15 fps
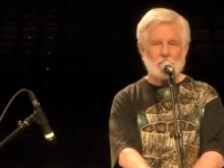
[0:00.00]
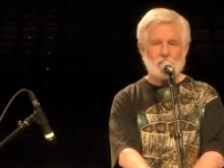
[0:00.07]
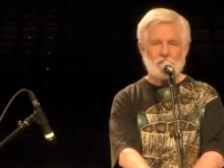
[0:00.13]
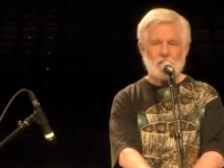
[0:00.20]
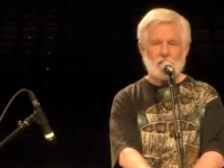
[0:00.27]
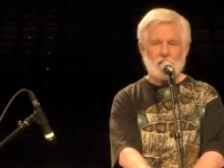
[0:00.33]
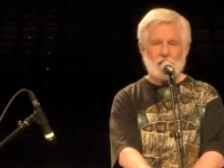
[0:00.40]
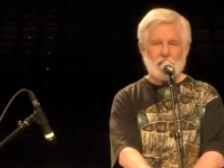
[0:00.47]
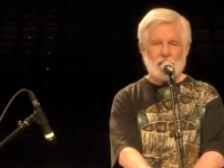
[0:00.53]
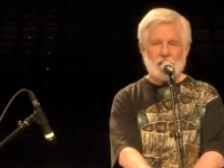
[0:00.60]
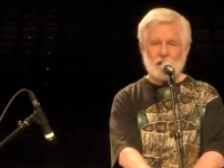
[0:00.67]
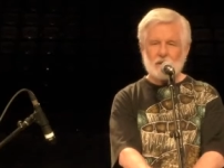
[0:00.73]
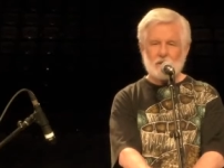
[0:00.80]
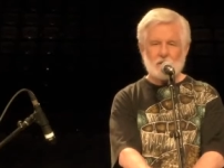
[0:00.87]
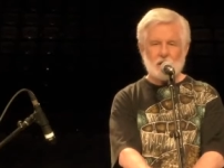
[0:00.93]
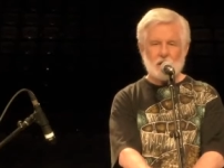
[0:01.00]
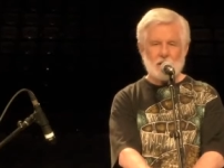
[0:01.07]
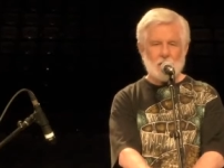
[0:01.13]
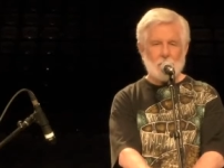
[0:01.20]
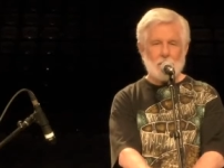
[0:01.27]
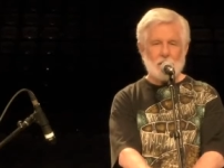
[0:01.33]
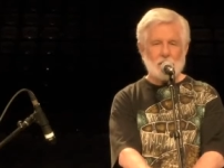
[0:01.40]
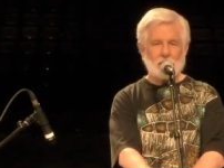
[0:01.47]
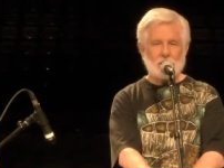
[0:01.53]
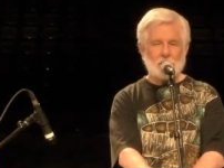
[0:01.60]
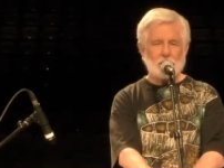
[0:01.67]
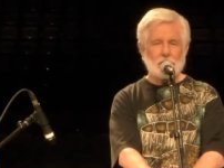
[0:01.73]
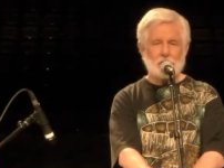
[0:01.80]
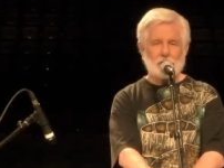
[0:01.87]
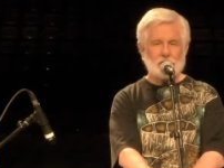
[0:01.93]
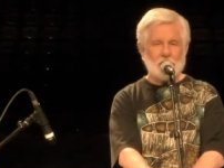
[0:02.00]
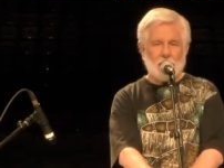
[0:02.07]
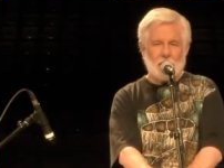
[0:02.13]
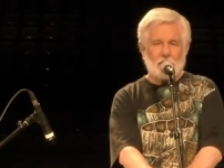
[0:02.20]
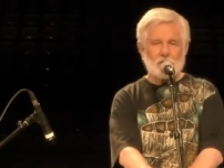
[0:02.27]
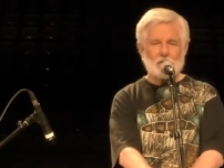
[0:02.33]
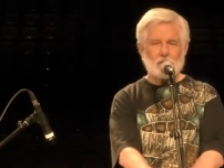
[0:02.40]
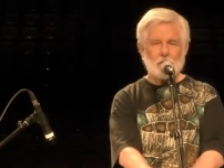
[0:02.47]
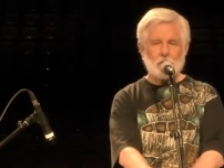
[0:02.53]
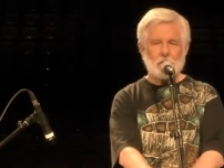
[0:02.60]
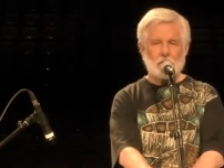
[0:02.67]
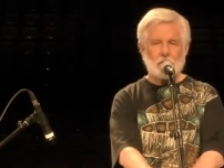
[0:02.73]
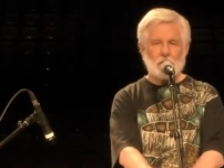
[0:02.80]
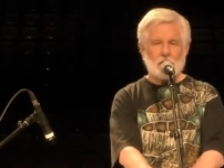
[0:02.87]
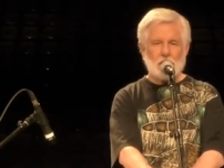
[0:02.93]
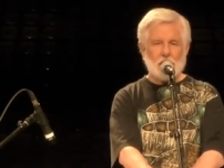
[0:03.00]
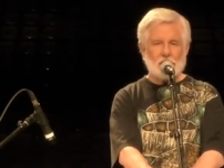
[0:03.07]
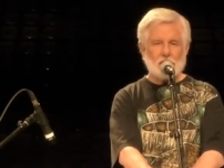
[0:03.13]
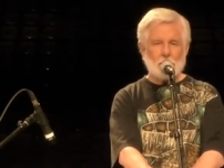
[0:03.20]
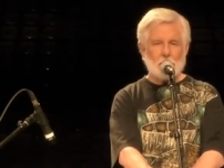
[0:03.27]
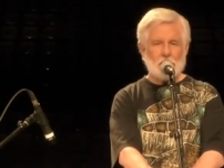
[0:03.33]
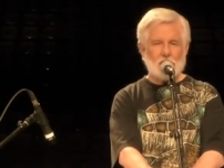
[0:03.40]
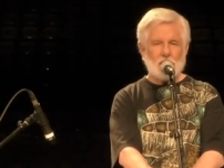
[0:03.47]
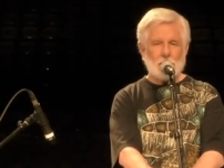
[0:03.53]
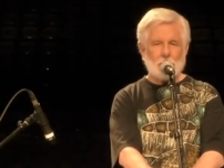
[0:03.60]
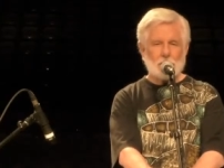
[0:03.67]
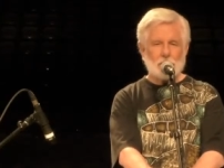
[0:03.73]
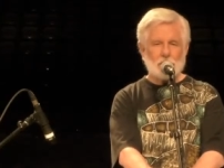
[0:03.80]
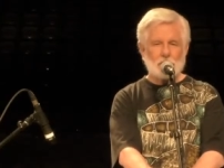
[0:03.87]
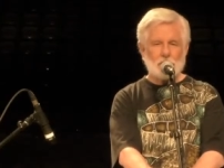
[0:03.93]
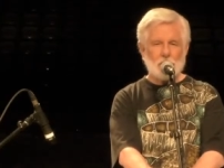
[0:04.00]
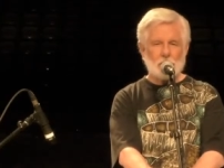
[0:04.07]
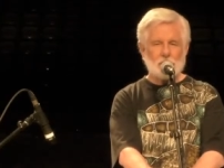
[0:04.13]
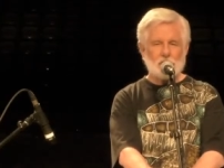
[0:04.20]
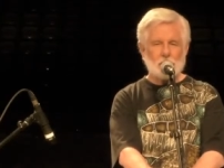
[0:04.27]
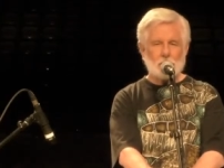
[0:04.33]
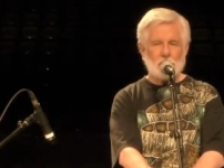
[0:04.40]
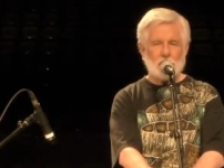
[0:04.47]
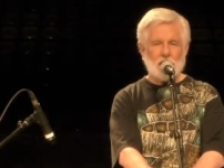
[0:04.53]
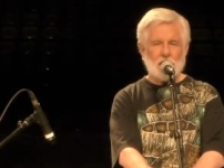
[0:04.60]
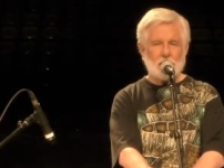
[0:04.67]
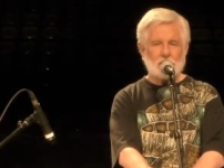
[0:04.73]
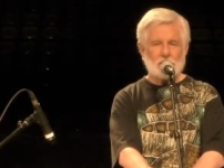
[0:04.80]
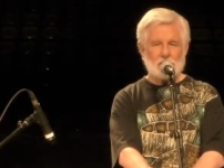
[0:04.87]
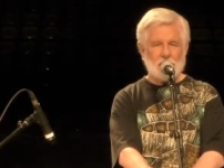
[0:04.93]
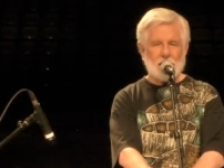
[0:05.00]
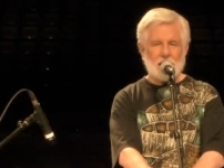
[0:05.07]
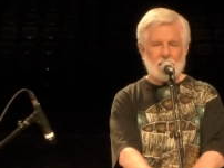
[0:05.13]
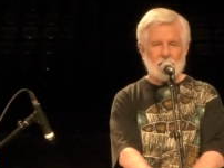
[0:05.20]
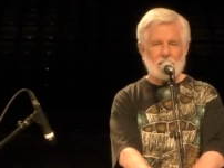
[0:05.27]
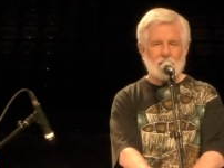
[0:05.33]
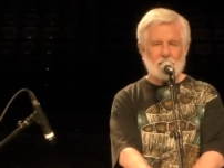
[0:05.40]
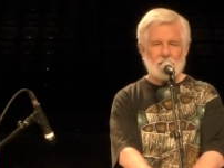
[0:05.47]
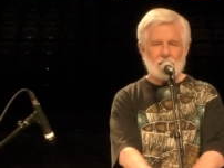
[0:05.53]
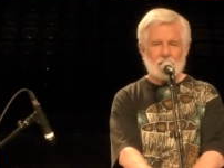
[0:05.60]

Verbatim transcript: and and uh, that made a different sound. So that's how we came up with the drums that we have today.